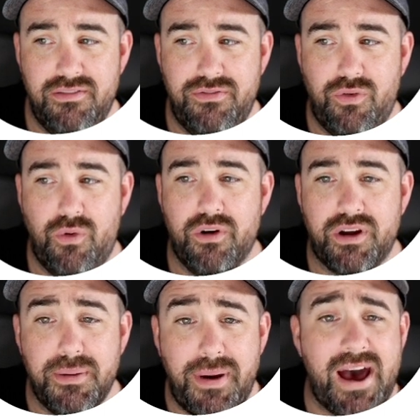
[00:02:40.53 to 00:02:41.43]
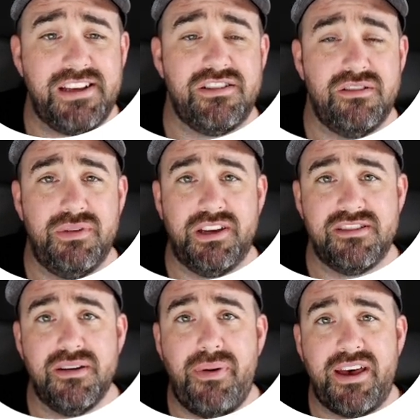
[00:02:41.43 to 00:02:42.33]
for capacitor because
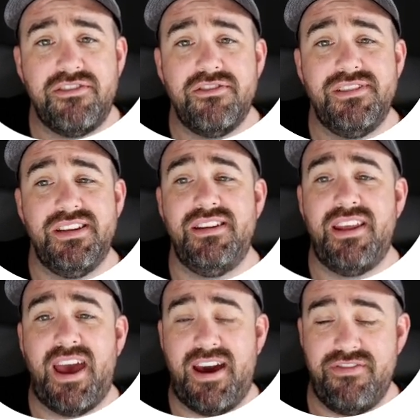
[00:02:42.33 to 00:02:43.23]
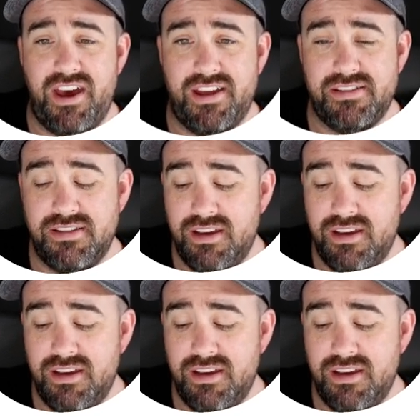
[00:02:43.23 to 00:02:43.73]
capacitor didn't have that.